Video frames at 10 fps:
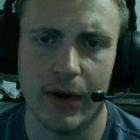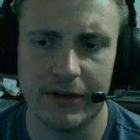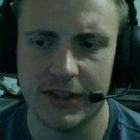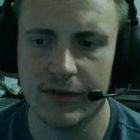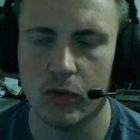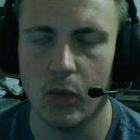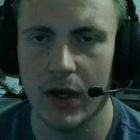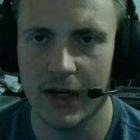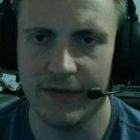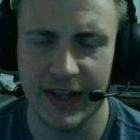wide receiver
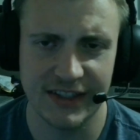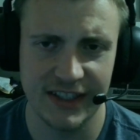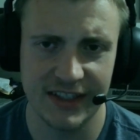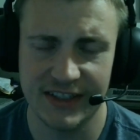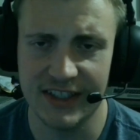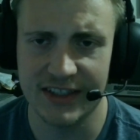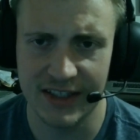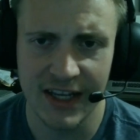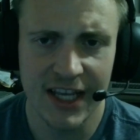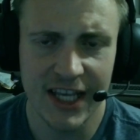one in fantasy this season.